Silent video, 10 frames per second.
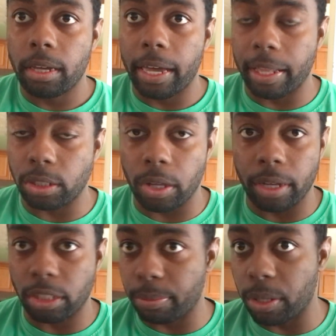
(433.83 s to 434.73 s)
And
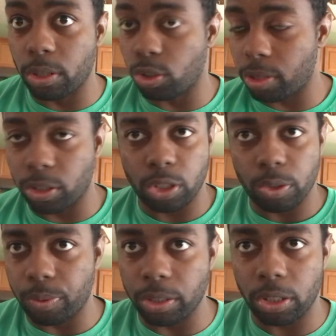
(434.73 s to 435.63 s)
some other new trails too
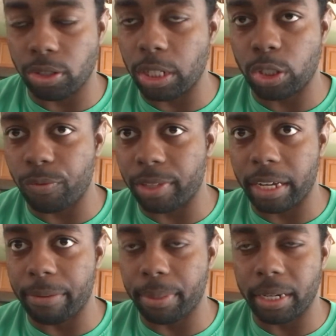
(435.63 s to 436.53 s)
as well. So stay tuned for that,
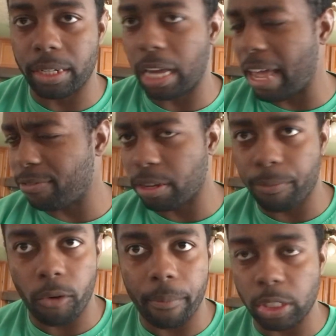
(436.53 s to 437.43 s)
everybody. And halftime
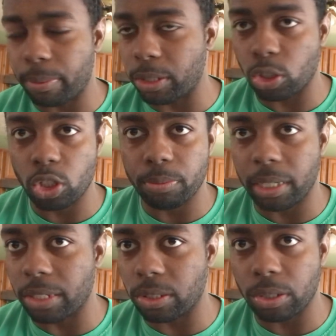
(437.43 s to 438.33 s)
performance by Snoop
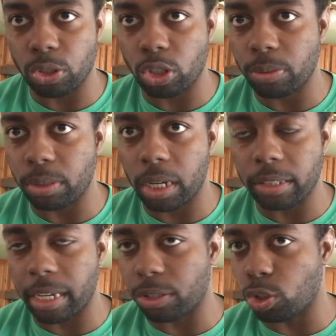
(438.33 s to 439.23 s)
Dizzle, Snoop Dogg,
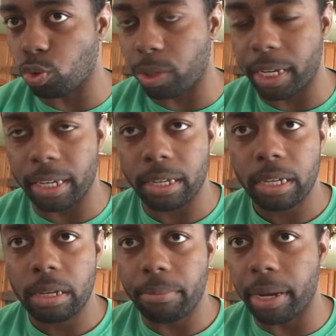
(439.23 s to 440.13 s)
Dr. Dre,
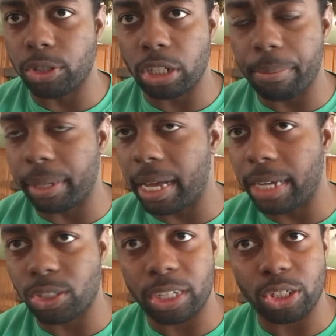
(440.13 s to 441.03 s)
Mary J.
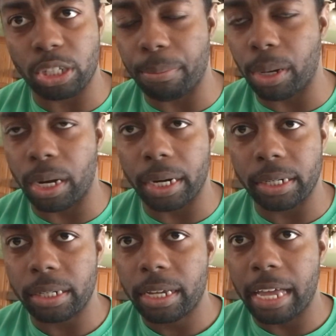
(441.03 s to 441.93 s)
Blige, Kendrick
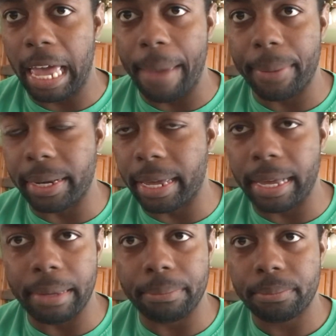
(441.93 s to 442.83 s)
Lamar,
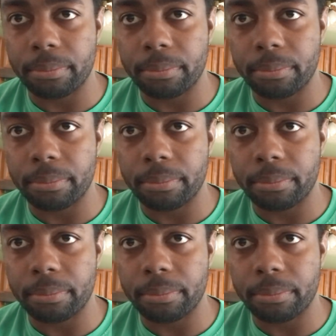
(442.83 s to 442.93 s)
Eminem.